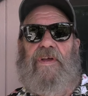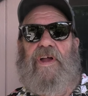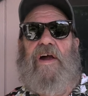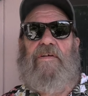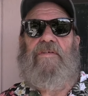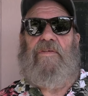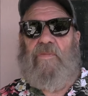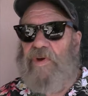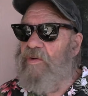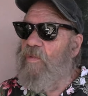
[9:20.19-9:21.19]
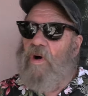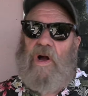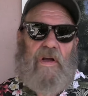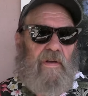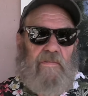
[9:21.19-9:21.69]
Yeah, we'd
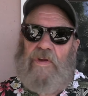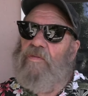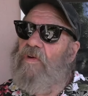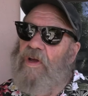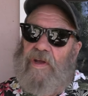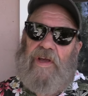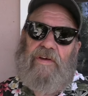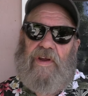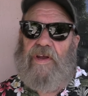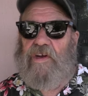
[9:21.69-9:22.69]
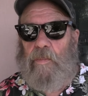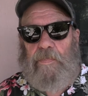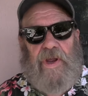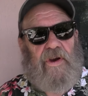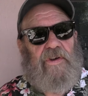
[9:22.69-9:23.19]
walk and
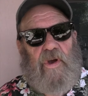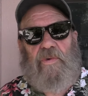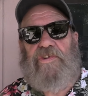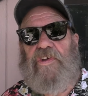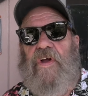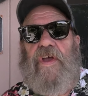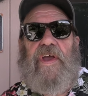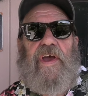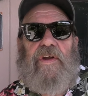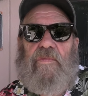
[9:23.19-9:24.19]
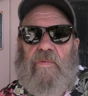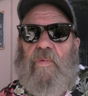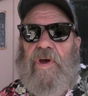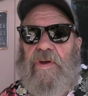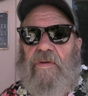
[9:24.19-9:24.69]
compare notes, and
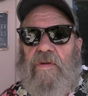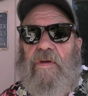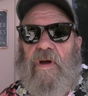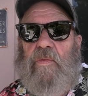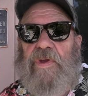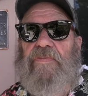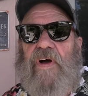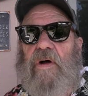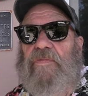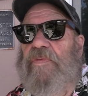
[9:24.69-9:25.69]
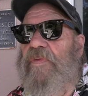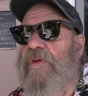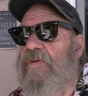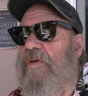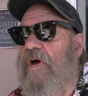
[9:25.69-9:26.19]
when we found
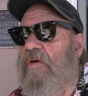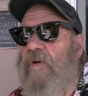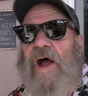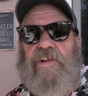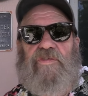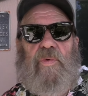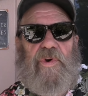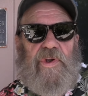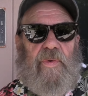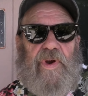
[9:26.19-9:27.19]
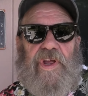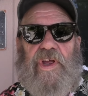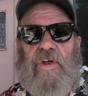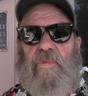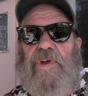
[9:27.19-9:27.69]
that our rods were
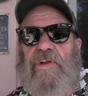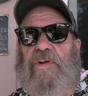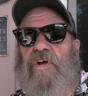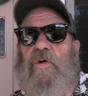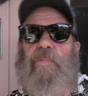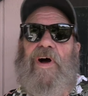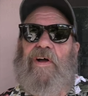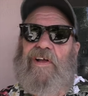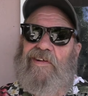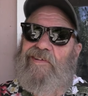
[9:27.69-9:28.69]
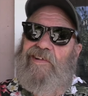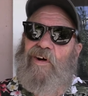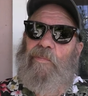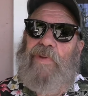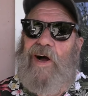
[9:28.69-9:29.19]
agreeing, we'd go back and
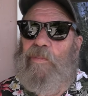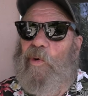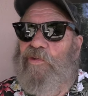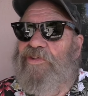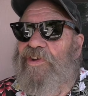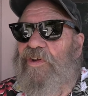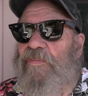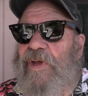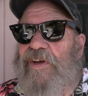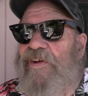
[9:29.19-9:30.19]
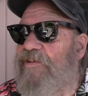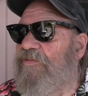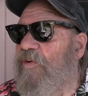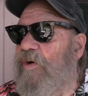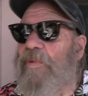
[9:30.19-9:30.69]
tell Bobbles and the maintenance
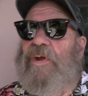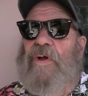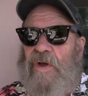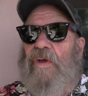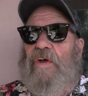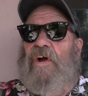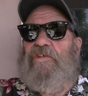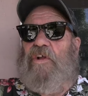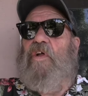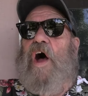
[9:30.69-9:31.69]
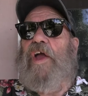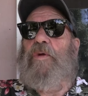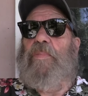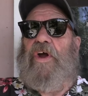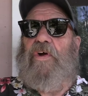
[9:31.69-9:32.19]
foreman, "There's a
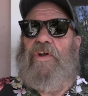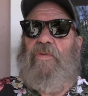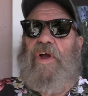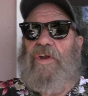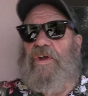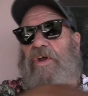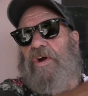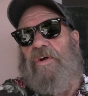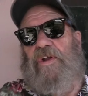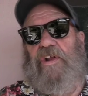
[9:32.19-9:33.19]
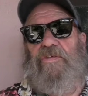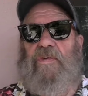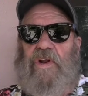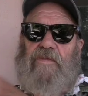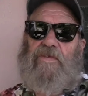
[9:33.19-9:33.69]
line buried right here, and it's
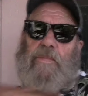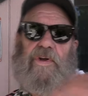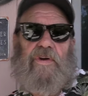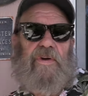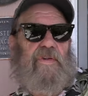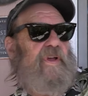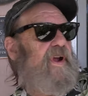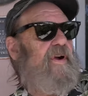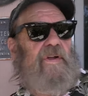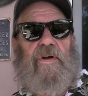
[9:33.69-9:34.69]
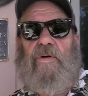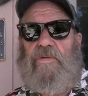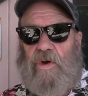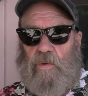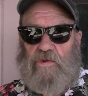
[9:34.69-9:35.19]
running from here to there. You
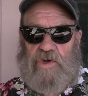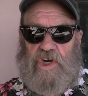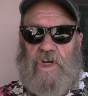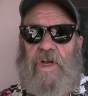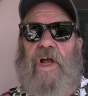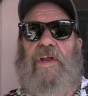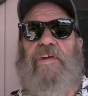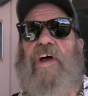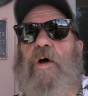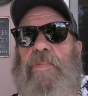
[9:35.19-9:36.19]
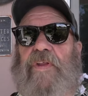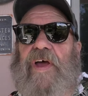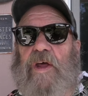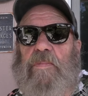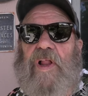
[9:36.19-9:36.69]
know, don't dig on top of
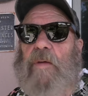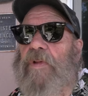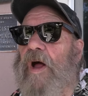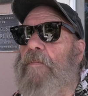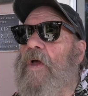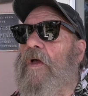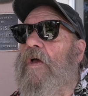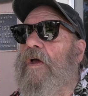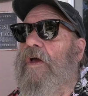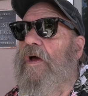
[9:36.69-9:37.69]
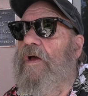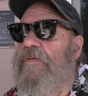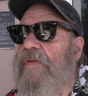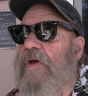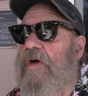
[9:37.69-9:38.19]
that, blah, blah."
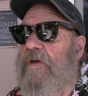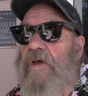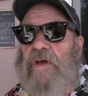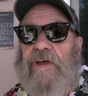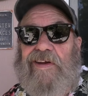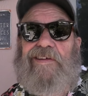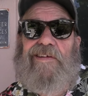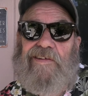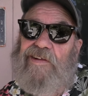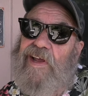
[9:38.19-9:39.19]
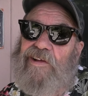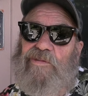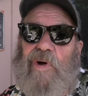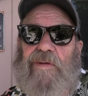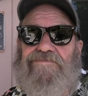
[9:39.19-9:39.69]
And
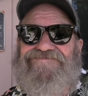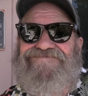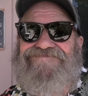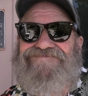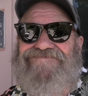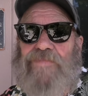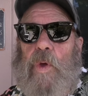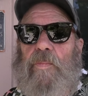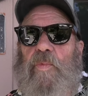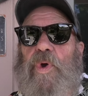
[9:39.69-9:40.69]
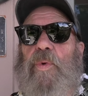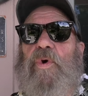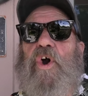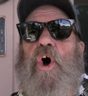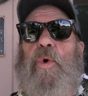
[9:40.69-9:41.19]
guess what? We
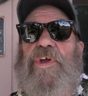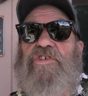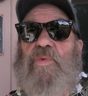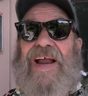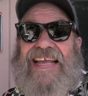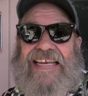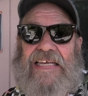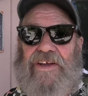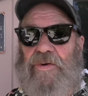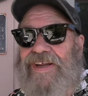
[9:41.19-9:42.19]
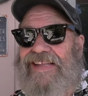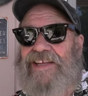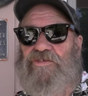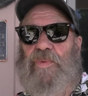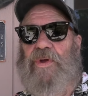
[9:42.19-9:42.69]
were always right. Or at
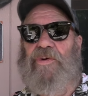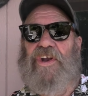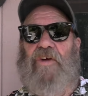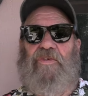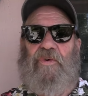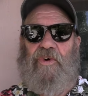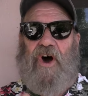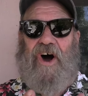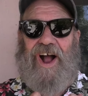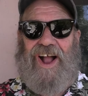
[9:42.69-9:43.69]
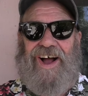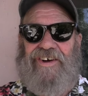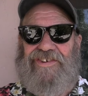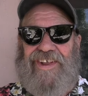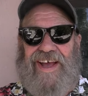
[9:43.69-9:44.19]
least we were never wrong.
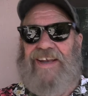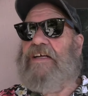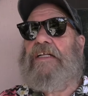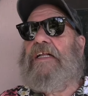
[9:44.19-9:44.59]
How's that?